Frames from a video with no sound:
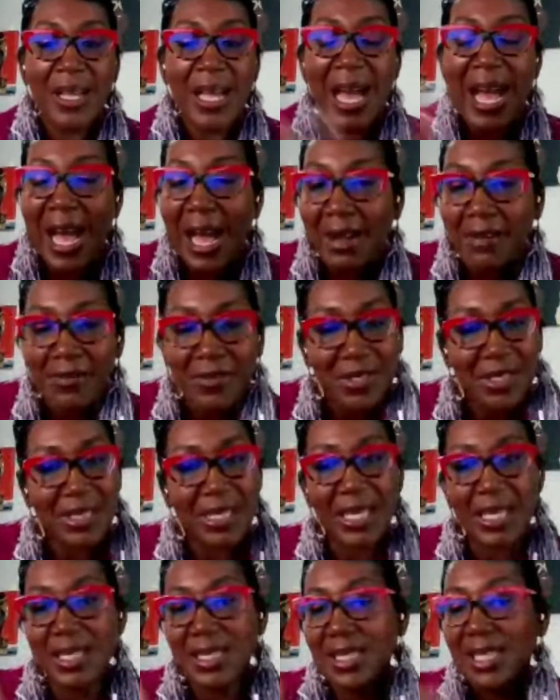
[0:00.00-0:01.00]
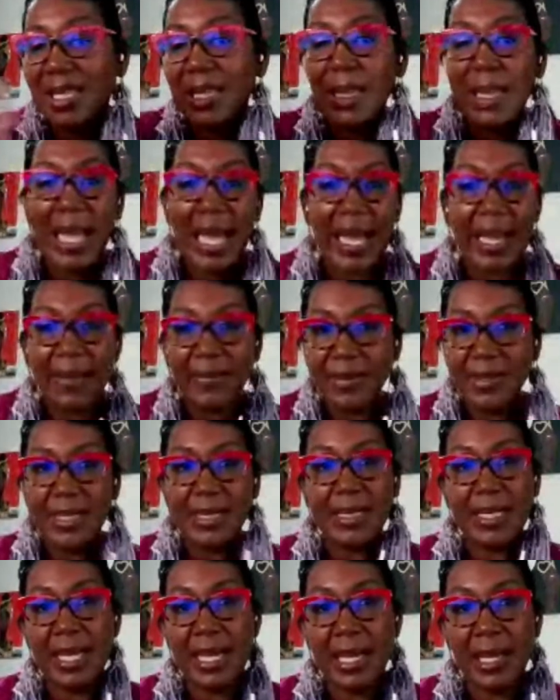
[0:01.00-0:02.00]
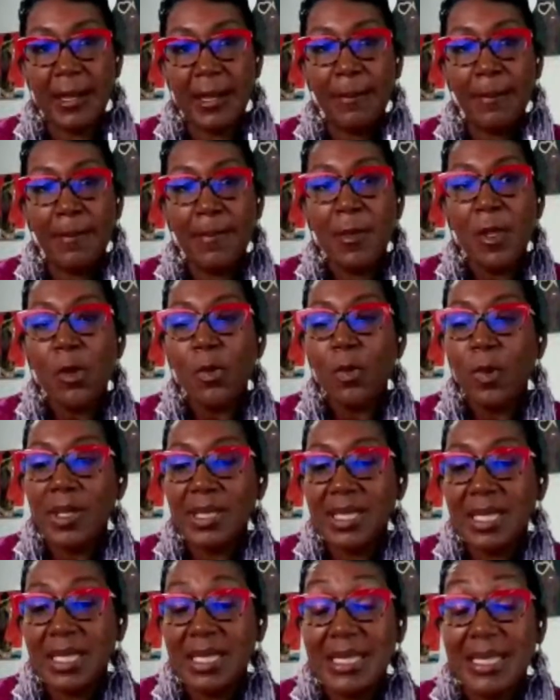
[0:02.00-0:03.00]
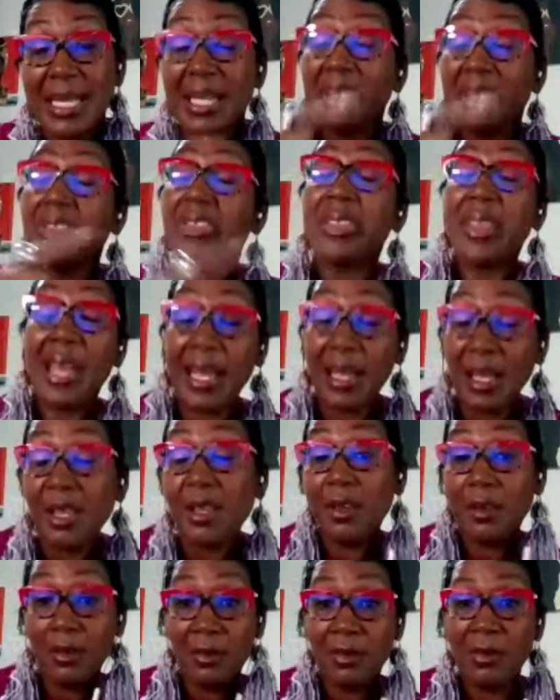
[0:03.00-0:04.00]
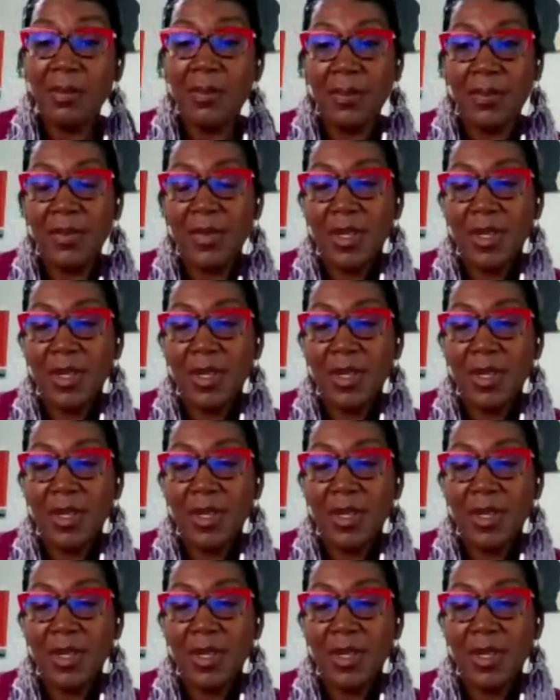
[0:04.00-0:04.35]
conversation live today was to say thank you